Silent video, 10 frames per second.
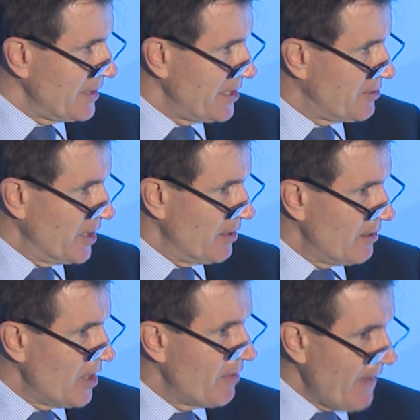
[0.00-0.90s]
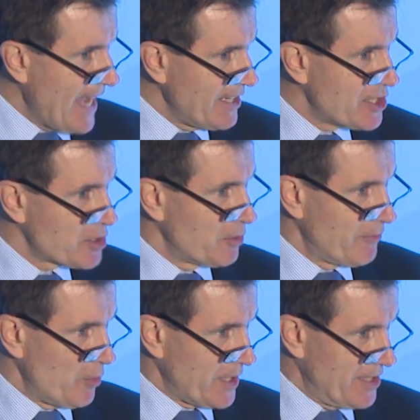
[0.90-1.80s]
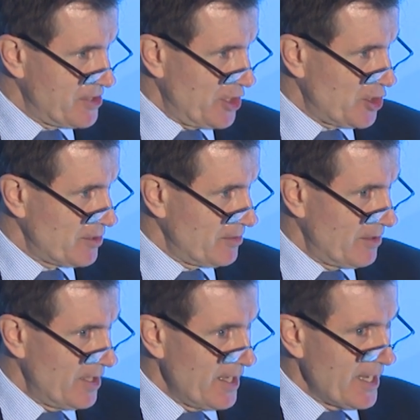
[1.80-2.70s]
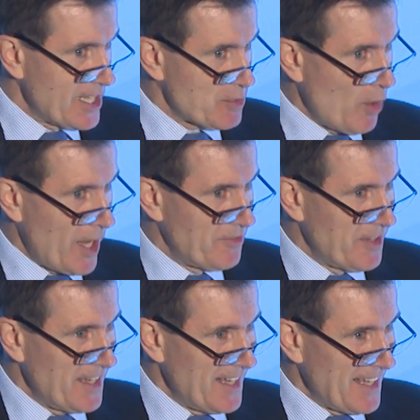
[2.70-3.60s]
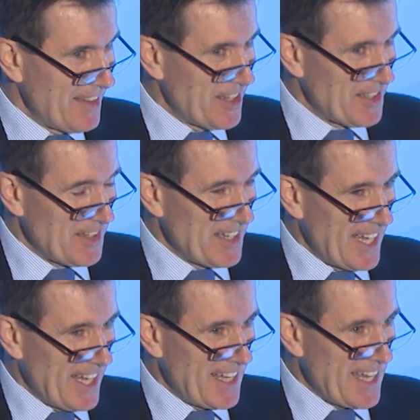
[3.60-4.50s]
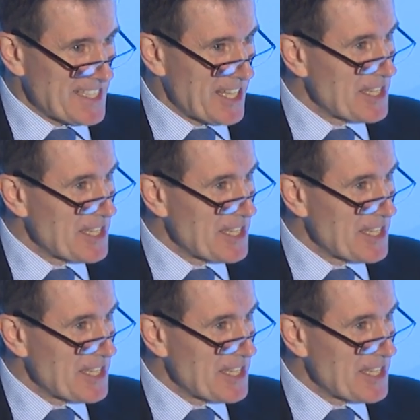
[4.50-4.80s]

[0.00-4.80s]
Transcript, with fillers: leader of any sort of organization is one that uh, is going